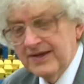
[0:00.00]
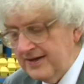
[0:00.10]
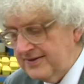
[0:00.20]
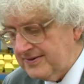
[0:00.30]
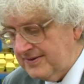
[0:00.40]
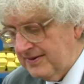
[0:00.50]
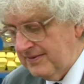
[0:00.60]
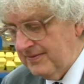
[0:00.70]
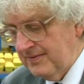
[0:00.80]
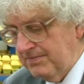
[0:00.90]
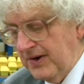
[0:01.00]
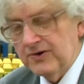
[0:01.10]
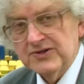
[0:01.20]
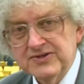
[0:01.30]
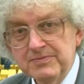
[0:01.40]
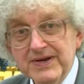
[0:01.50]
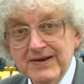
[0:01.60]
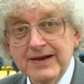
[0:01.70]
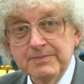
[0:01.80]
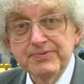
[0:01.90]
These blocks are a
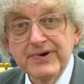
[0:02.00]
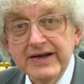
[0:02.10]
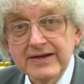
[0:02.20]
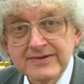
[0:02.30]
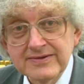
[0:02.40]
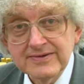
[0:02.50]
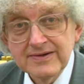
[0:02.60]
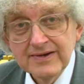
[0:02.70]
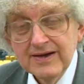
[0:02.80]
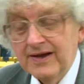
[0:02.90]
bit like bricks,